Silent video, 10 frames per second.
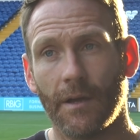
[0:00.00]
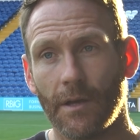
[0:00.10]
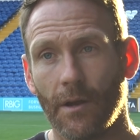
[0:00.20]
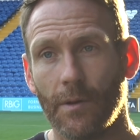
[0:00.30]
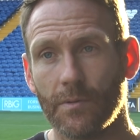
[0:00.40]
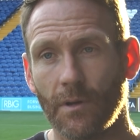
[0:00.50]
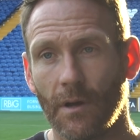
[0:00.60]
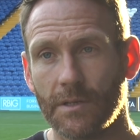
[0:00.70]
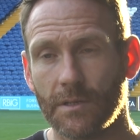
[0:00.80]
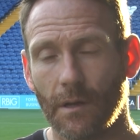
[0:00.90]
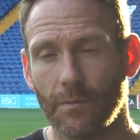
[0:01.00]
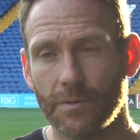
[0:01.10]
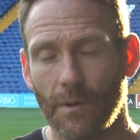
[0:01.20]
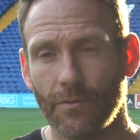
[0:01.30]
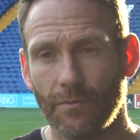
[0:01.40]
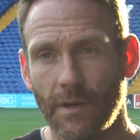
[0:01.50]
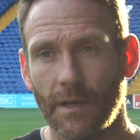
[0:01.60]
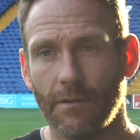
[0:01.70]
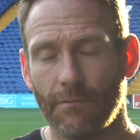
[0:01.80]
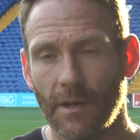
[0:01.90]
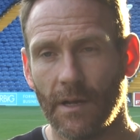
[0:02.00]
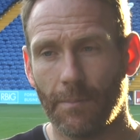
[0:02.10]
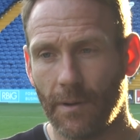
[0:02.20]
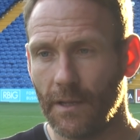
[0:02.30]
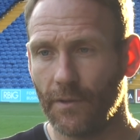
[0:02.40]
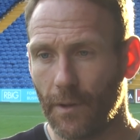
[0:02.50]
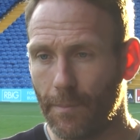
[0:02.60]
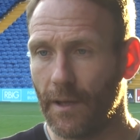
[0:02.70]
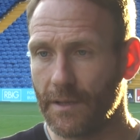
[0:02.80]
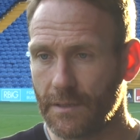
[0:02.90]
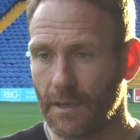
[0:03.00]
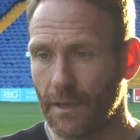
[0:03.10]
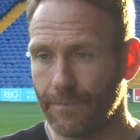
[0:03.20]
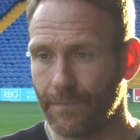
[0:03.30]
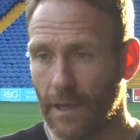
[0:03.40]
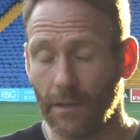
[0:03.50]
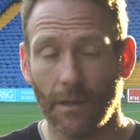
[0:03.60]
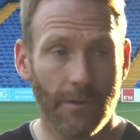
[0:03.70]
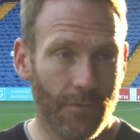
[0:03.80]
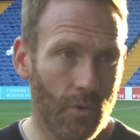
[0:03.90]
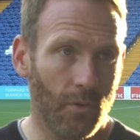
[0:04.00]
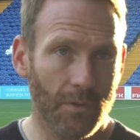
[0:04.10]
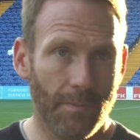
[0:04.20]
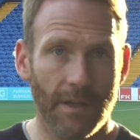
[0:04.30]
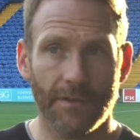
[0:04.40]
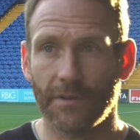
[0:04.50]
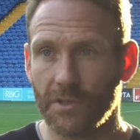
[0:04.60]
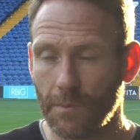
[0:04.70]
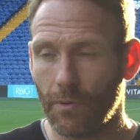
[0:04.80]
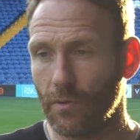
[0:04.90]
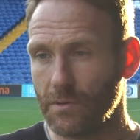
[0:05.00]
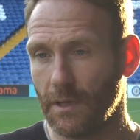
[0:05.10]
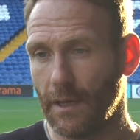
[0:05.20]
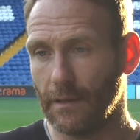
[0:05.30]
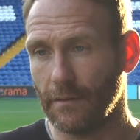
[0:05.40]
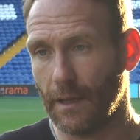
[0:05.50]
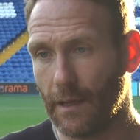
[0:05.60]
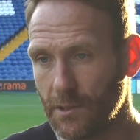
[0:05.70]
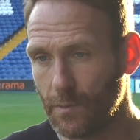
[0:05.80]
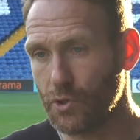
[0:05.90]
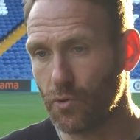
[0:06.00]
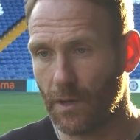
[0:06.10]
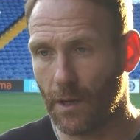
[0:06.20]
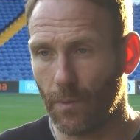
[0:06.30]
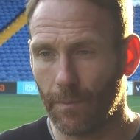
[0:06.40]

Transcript: You know, it was nice. I was really, really pleased for the players today. And of course, pleased for the supporters at the end that they get to enjoy that.